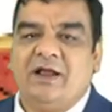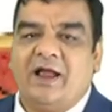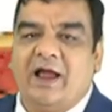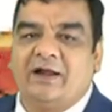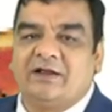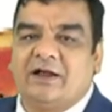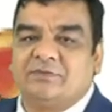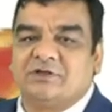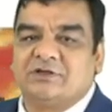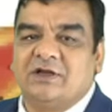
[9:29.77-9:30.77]
and
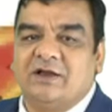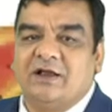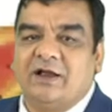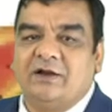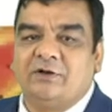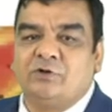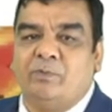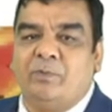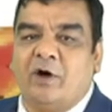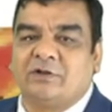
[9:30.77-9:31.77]
comes to
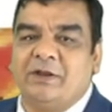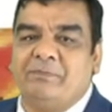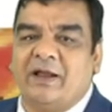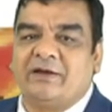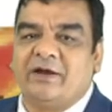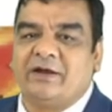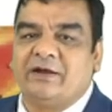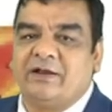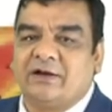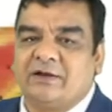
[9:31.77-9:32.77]
block the pancreatic
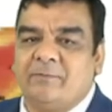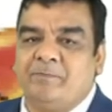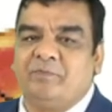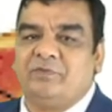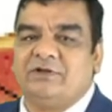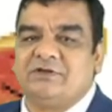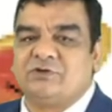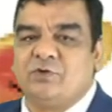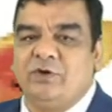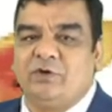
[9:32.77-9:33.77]
duct, this is
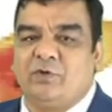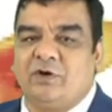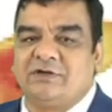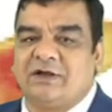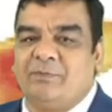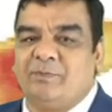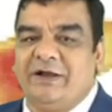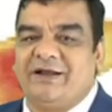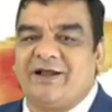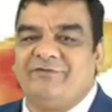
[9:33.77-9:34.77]
going to cause a
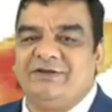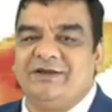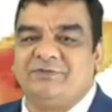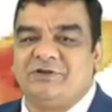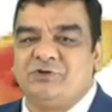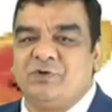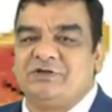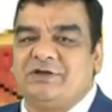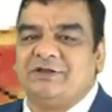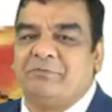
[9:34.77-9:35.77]
complete traffic jam
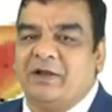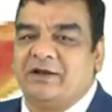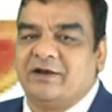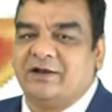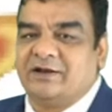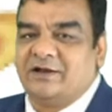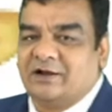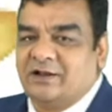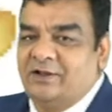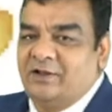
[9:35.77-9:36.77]
situation in the pancreatic
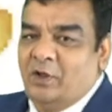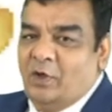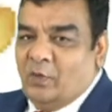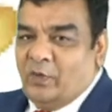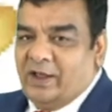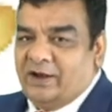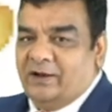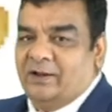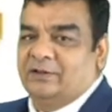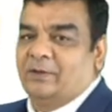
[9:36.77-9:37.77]
duct, wherein
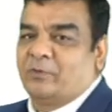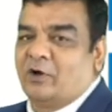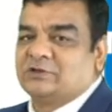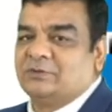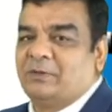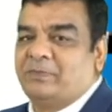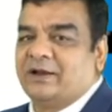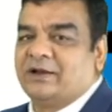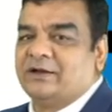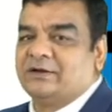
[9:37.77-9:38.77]
the proximal
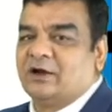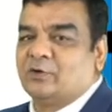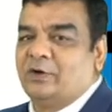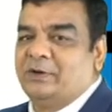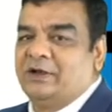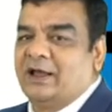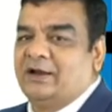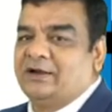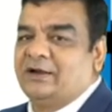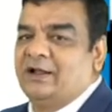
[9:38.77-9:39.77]
pancreatic duct will be
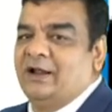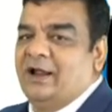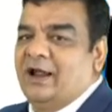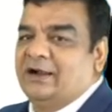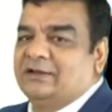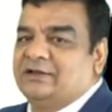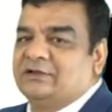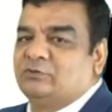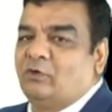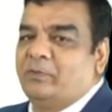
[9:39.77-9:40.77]
dilated, and
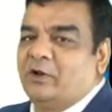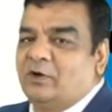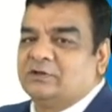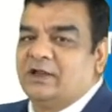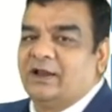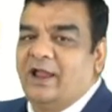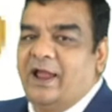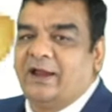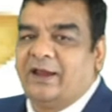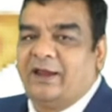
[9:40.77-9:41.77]
this would be causing
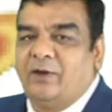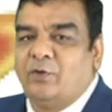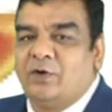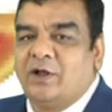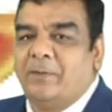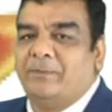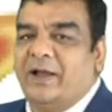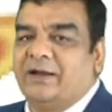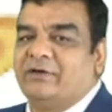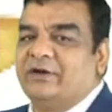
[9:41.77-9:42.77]
acute
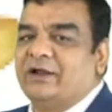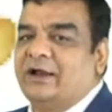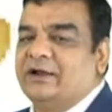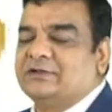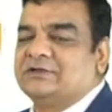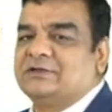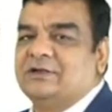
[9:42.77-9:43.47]
pancreatitis.